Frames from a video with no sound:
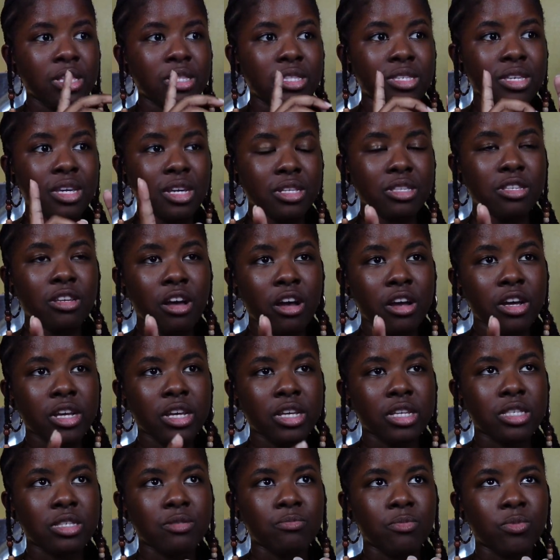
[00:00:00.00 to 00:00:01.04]
TikTok
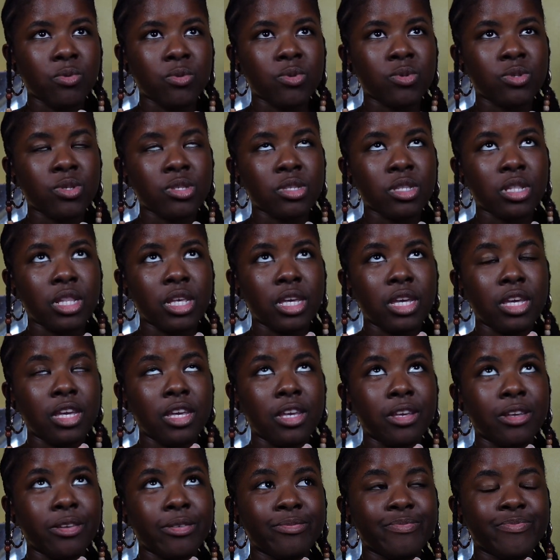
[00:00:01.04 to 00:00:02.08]
is
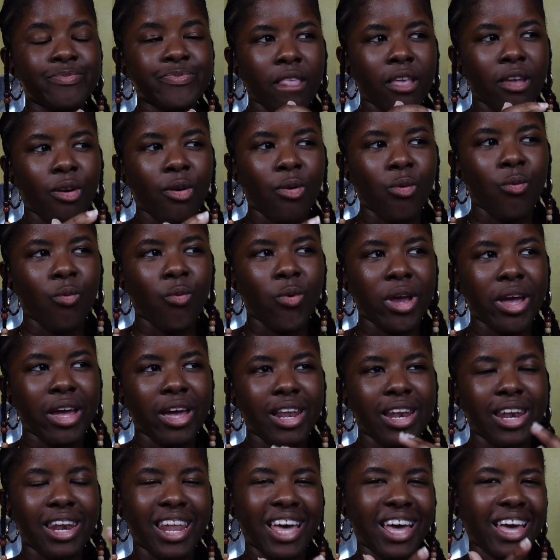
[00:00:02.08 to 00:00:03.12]
mostly
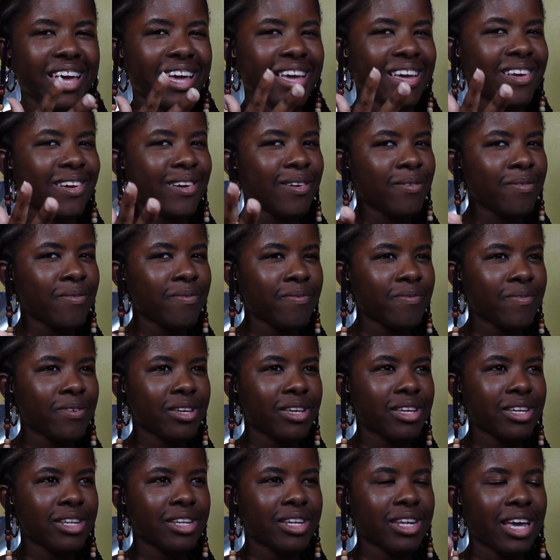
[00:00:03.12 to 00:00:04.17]
real life.
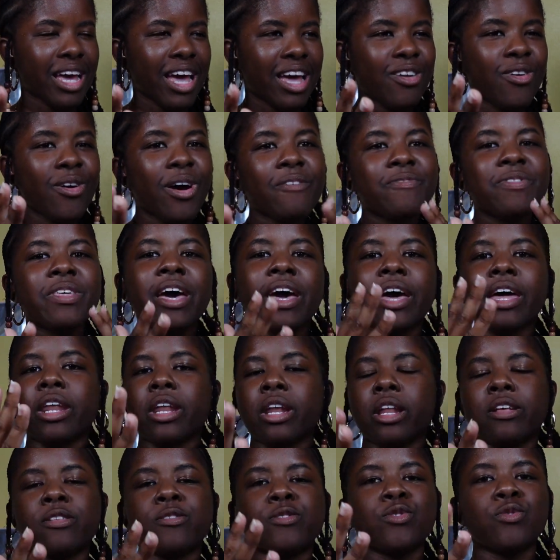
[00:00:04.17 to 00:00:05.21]
I don't have to
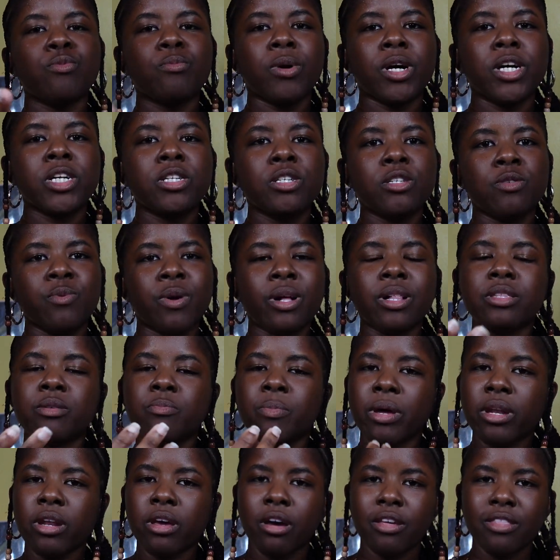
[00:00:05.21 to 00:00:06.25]
edit it too much. Well,
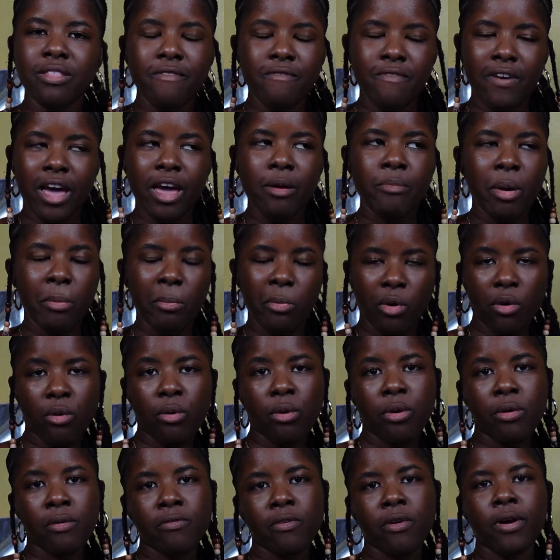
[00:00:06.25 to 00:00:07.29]
depending on the vibe I'm
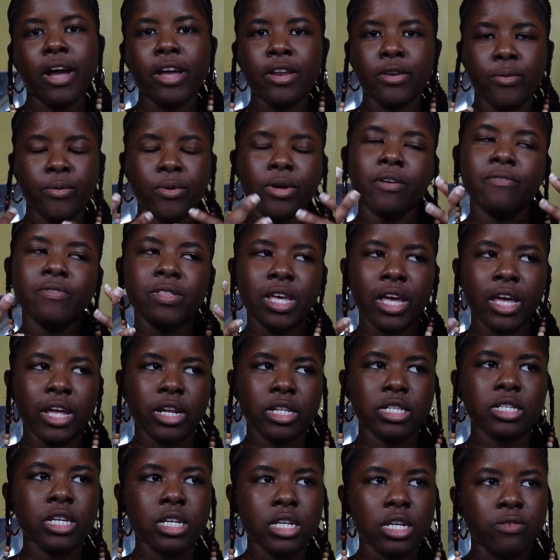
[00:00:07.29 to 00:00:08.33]
going for, I don't have to
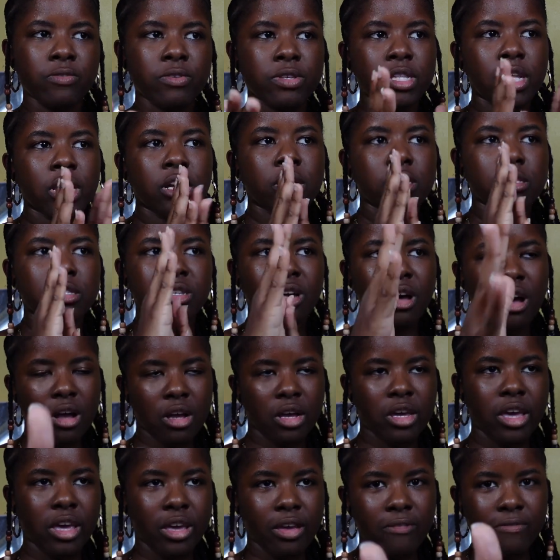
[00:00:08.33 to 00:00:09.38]
edit it. If it's like a
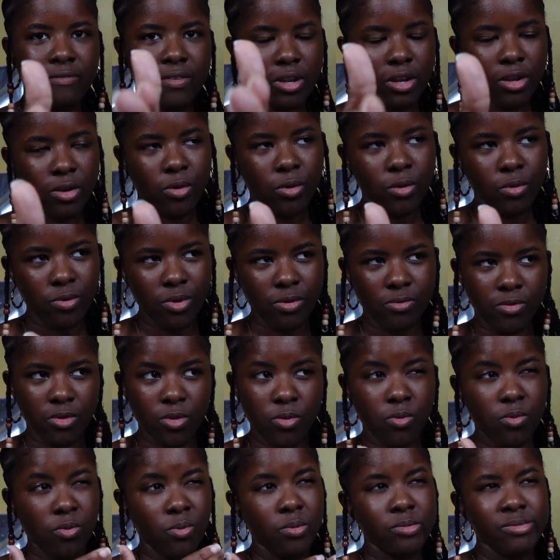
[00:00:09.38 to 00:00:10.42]
talking video
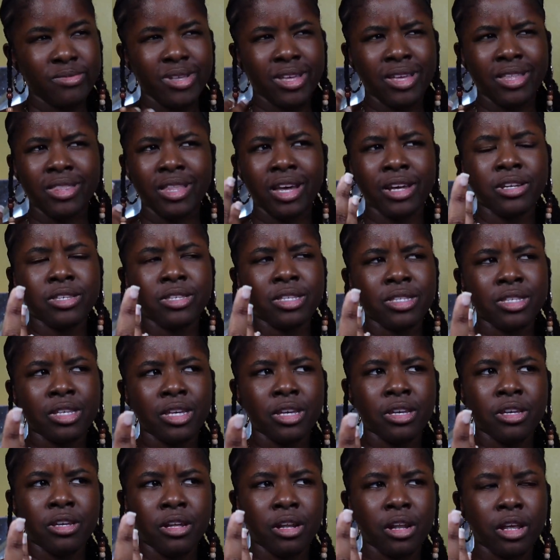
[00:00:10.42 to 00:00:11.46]
review, that doesn't
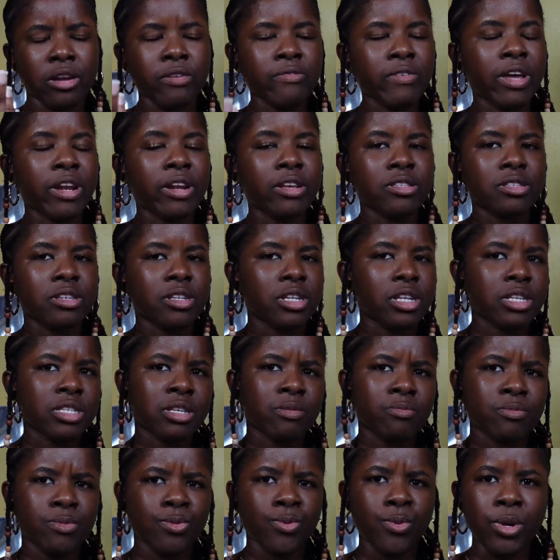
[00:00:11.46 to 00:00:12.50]
take a lot of edits unless
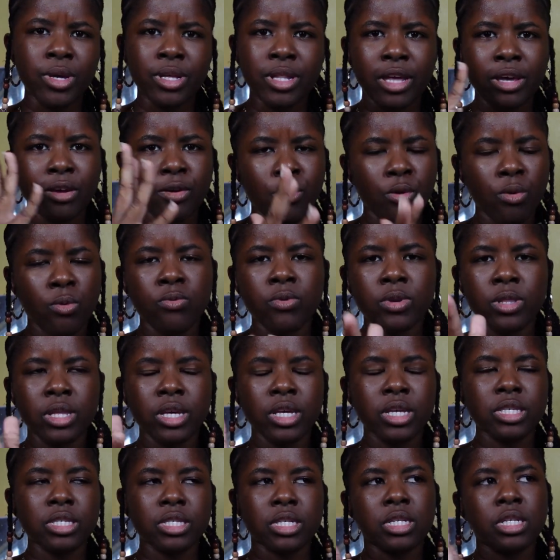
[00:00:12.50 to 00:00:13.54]
I'm doing like
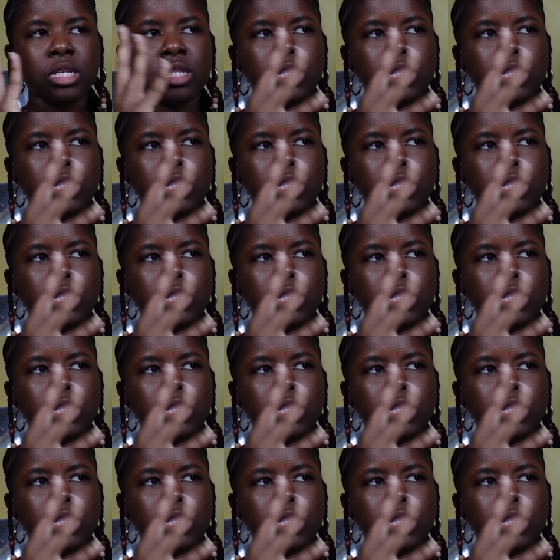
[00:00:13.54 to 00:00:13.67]
overlays and